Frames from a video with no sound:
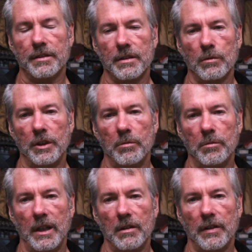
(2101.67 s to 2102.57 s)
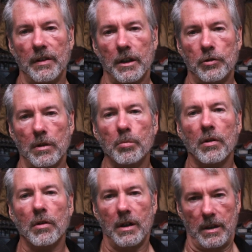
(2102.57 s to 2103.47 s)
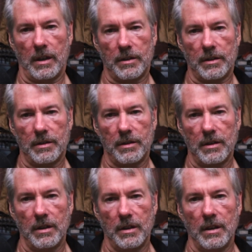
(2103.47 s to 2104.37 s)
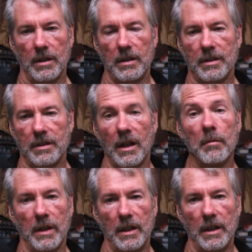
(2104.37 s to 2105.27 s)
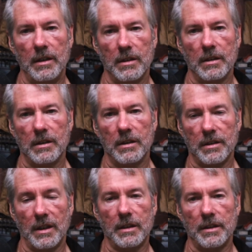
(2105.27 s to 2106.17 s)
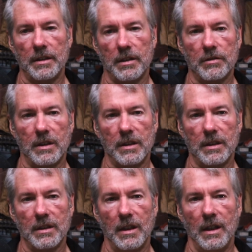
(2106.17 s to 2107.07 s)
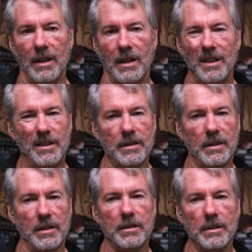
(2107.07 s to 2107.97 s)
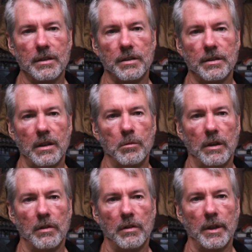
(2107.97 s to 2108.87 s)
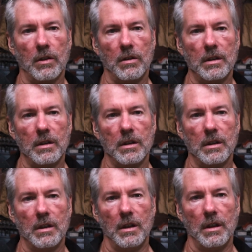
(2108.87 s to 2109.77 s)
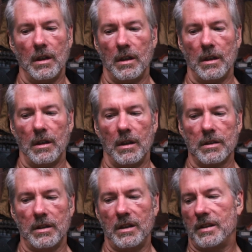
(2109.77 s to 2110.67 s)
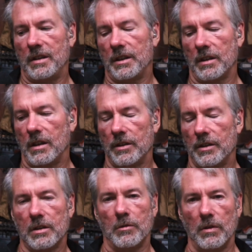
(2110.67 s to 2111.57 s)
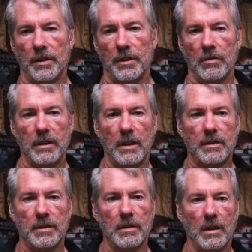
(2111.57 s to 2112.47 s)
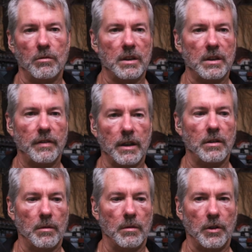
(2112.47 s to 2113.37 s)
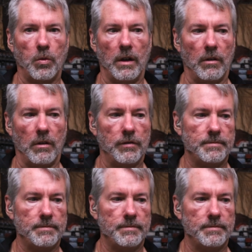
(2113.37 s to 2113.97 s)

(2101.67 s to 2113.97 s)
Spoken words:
when you manufacture a product that is not money, that is not decentralized, it doesn't exist the same way for Bitcoin. So then that takes you to customer risk, right? That's risk factor number 12.